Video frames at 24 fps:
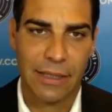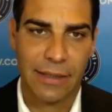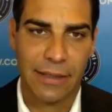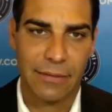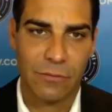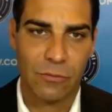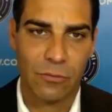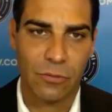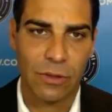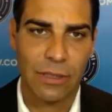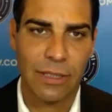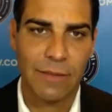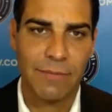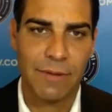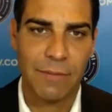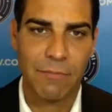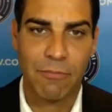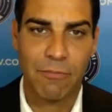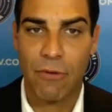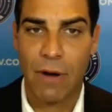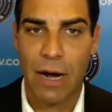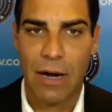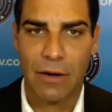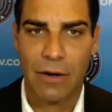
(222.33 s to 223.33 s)
really be
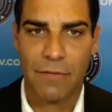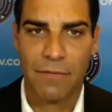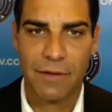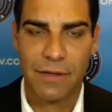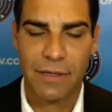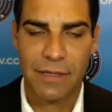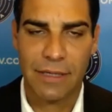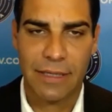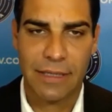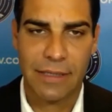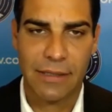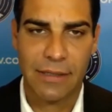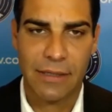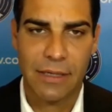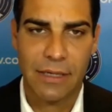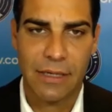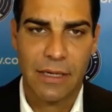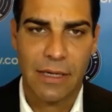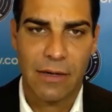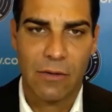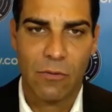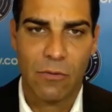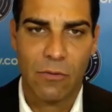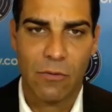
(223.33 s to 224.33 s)
proud of, and
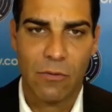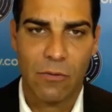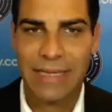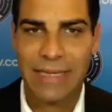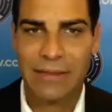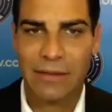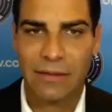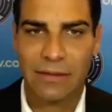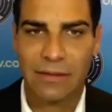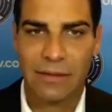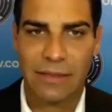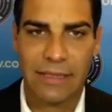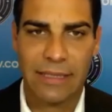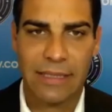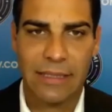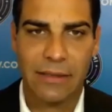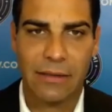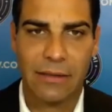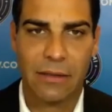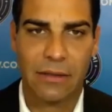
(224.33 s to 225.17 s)
will make the city